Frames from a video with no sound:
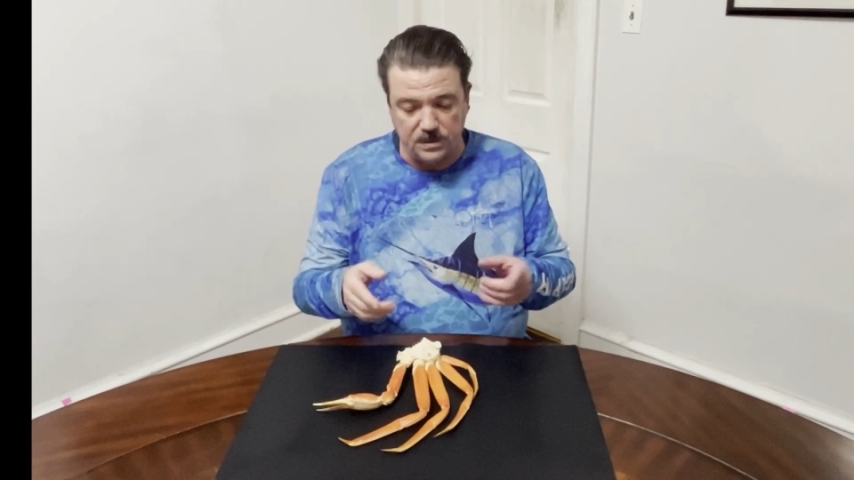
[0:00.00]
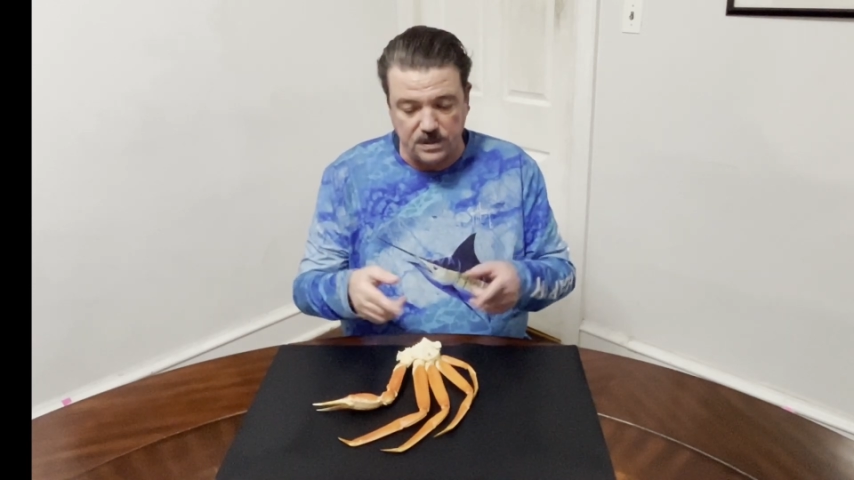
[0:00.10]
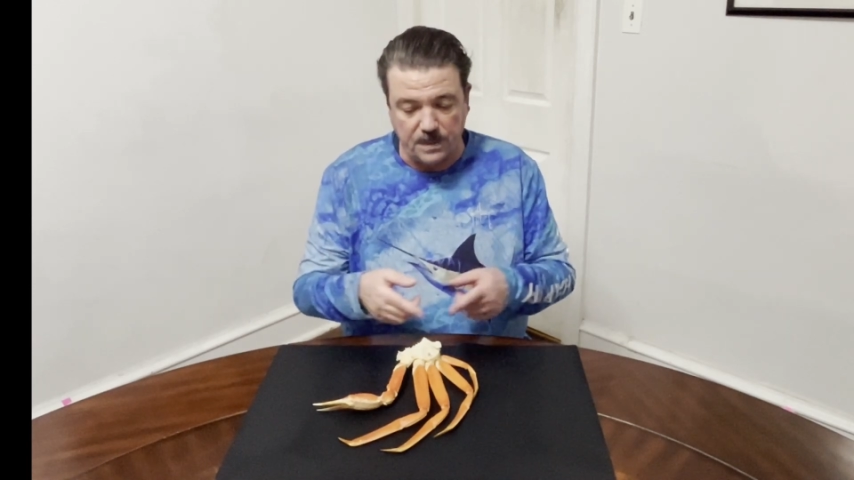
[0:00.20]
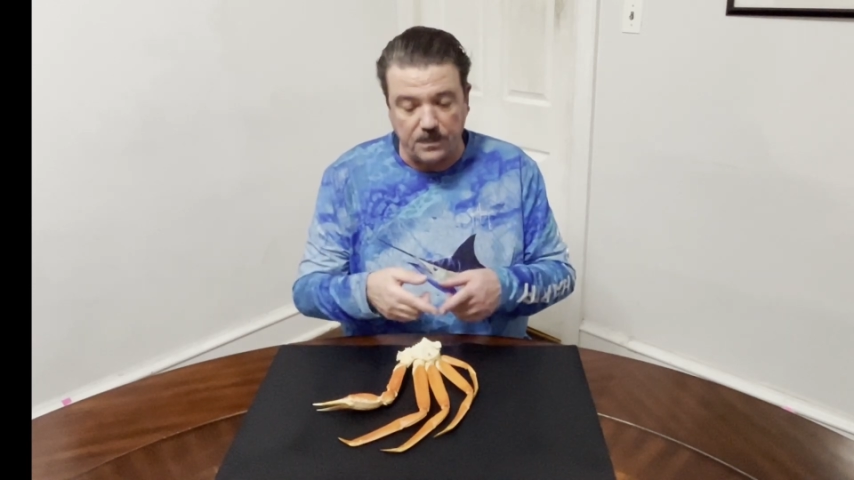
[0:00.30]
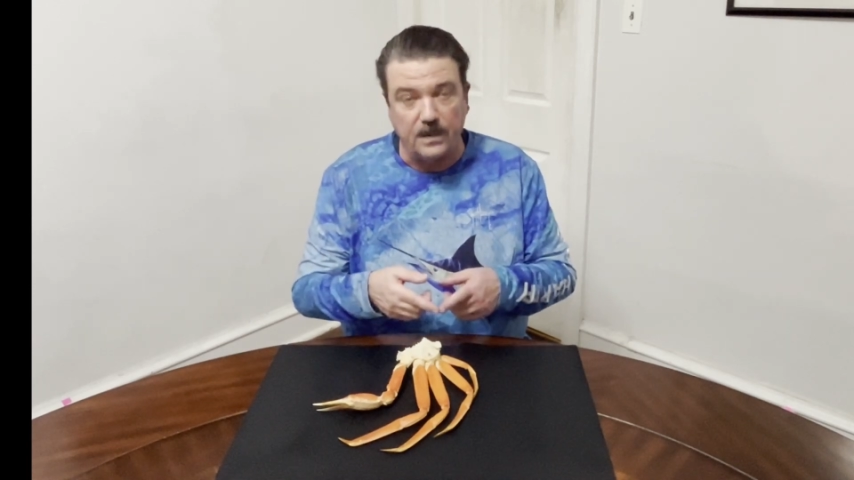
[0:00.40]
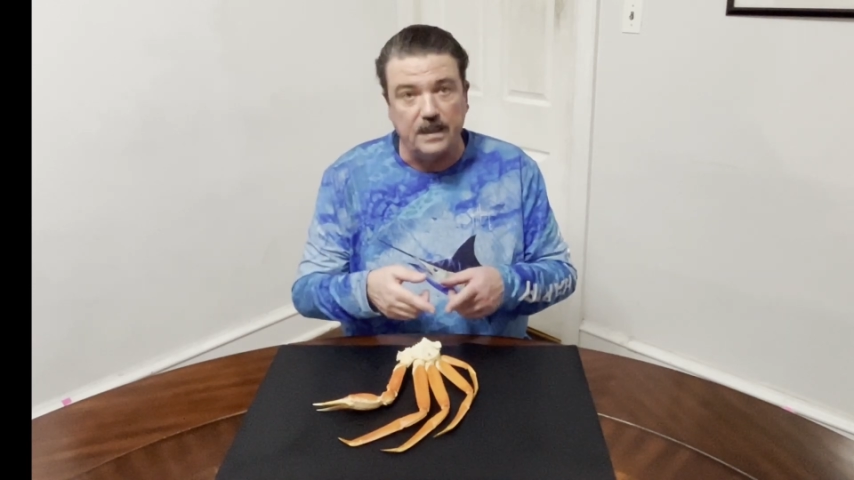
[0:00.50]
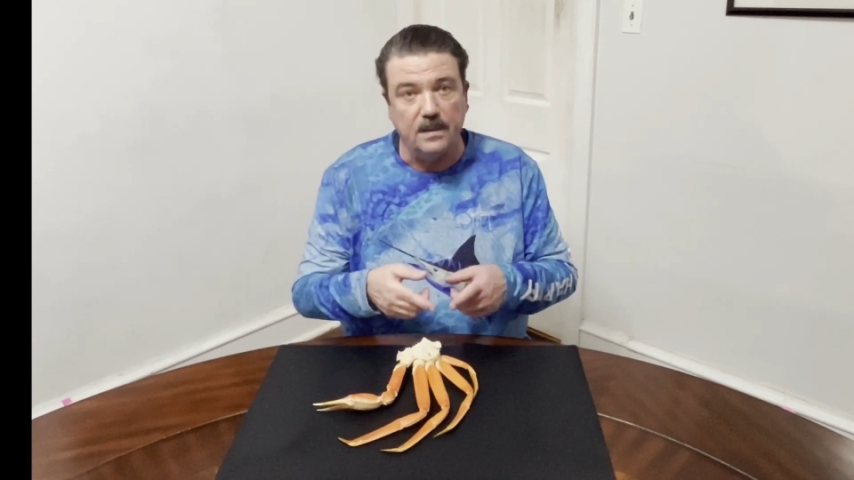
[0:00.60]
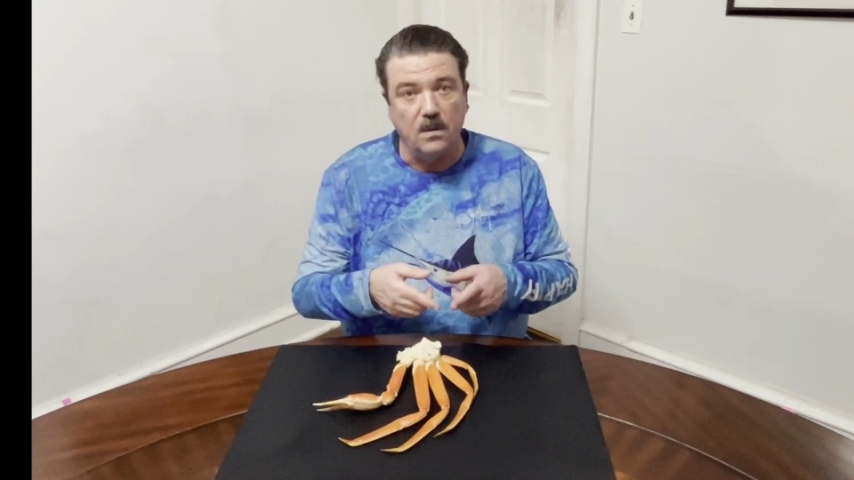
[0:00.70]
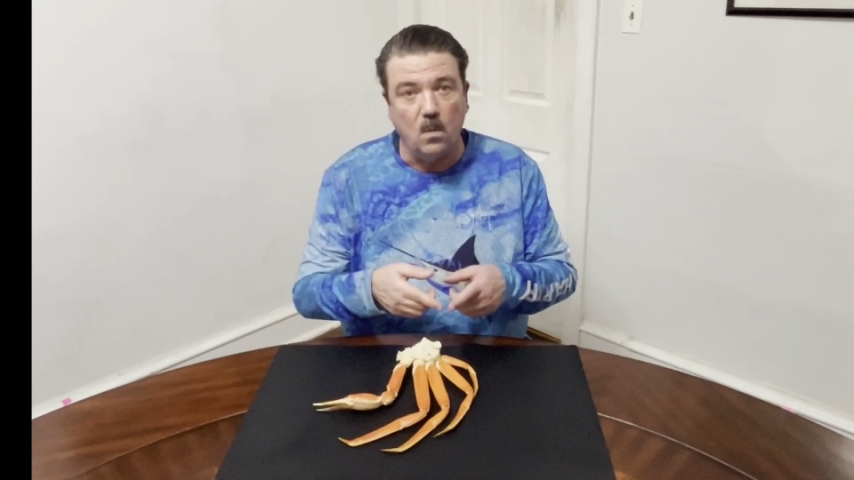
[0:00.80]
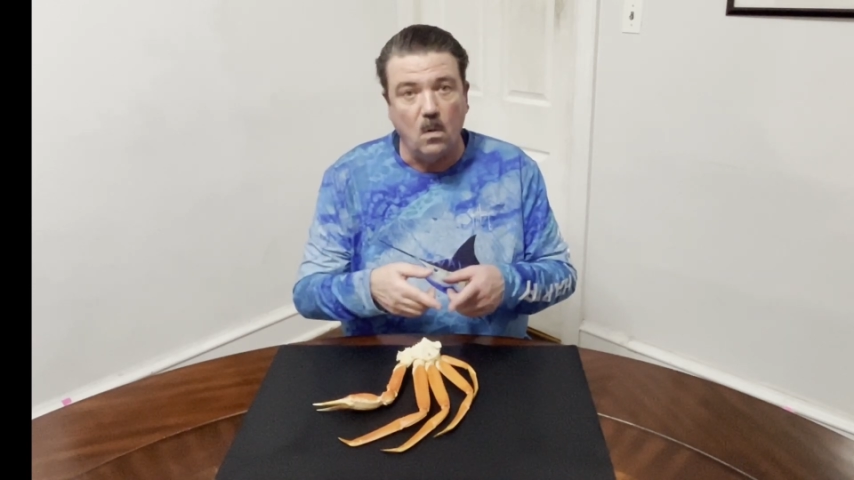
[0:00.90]
separate
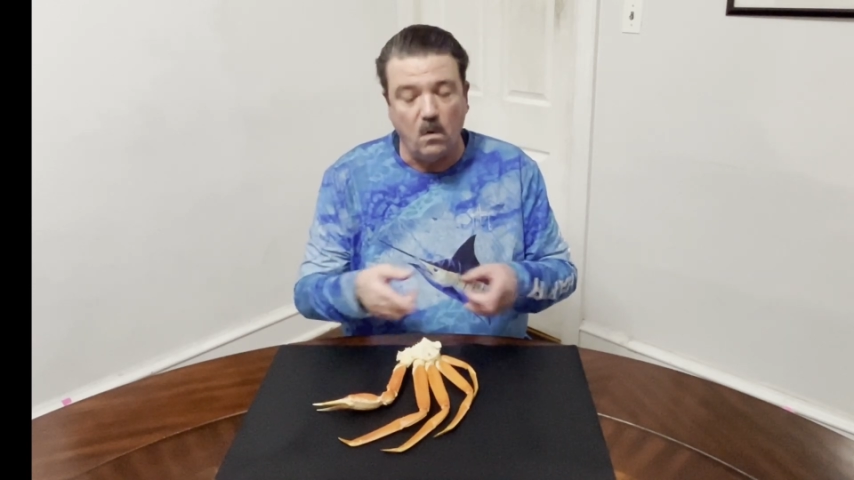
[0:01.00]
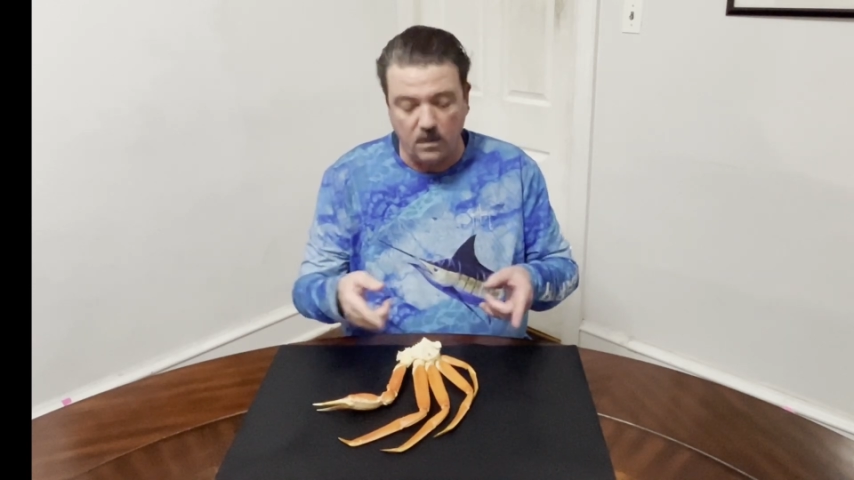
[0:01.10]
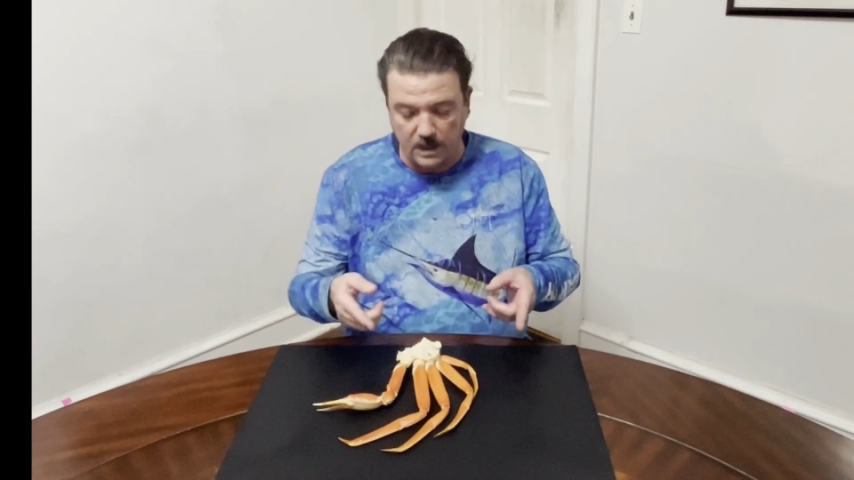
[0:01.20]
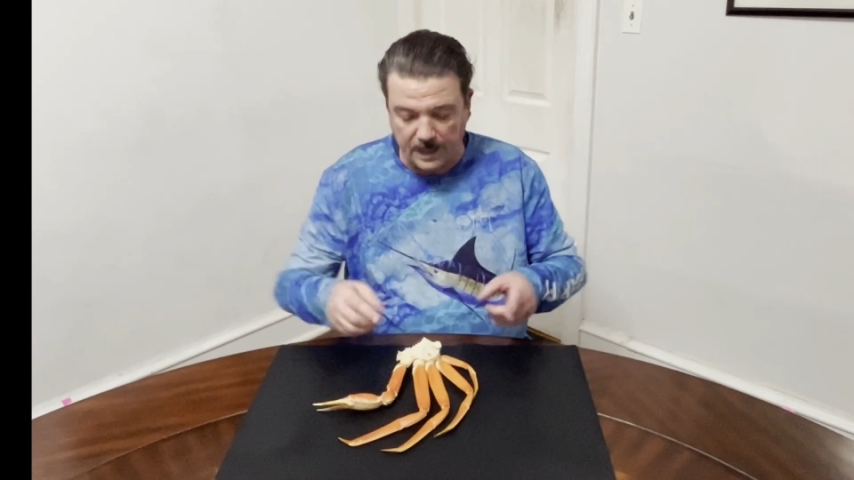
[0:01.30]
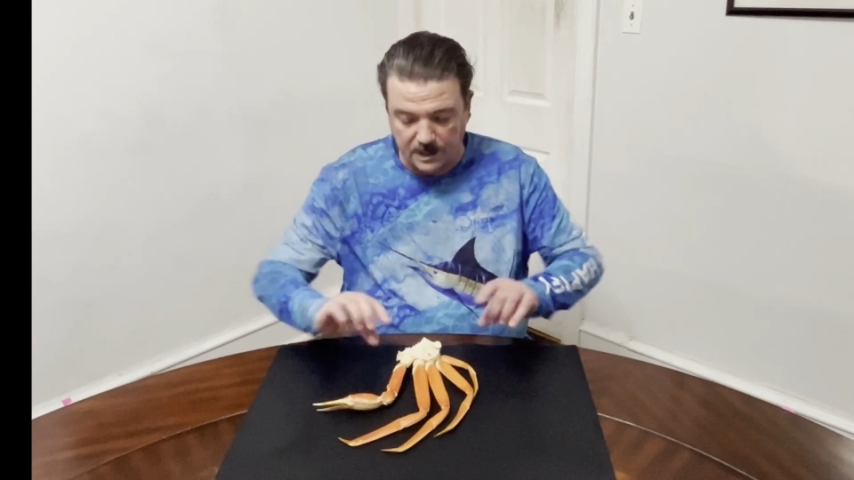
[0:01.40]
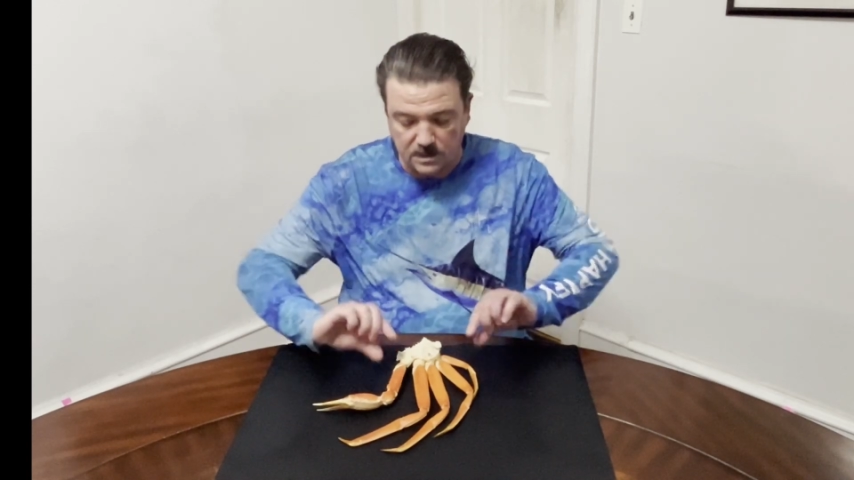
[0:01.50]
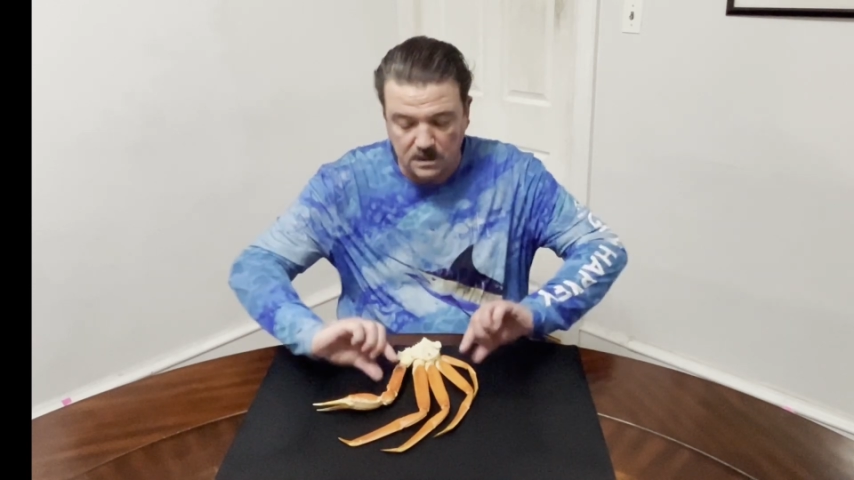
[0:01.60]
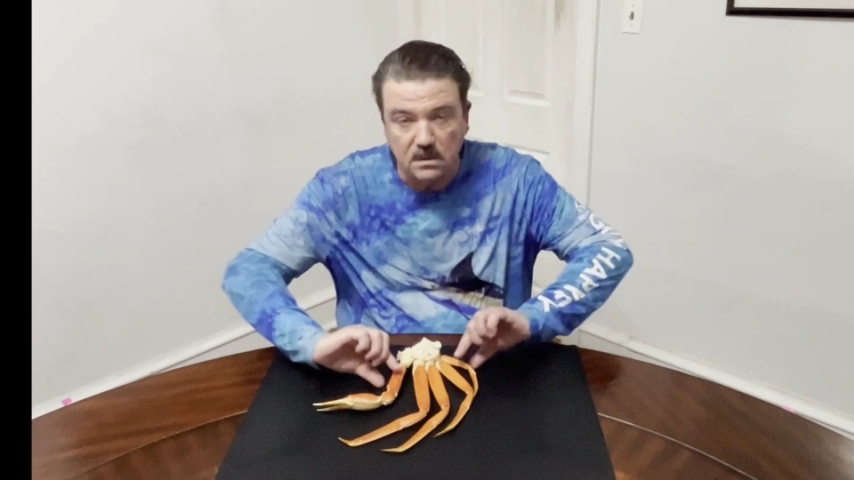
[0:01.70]
all the legs.